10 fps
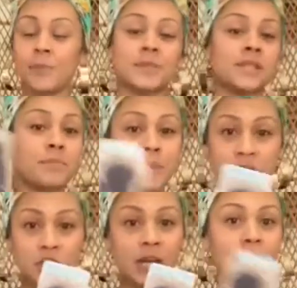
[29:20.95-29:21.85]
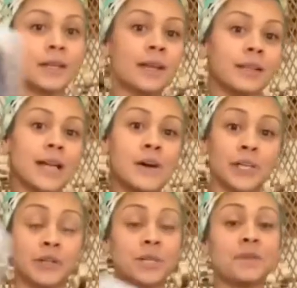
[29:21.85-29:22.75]
Submission,
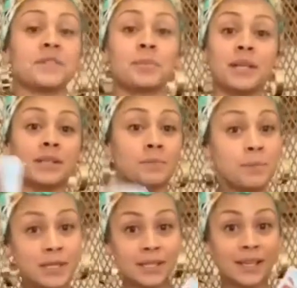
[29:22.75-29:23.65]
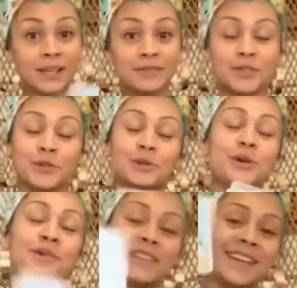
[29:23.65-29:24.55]
allowing yourself to be submissive
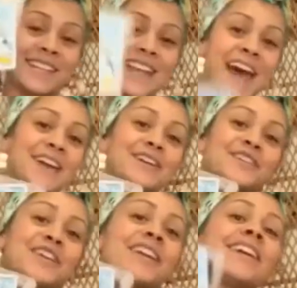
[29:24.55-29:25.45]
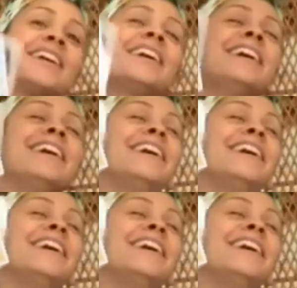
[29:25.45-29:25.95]
to this energy.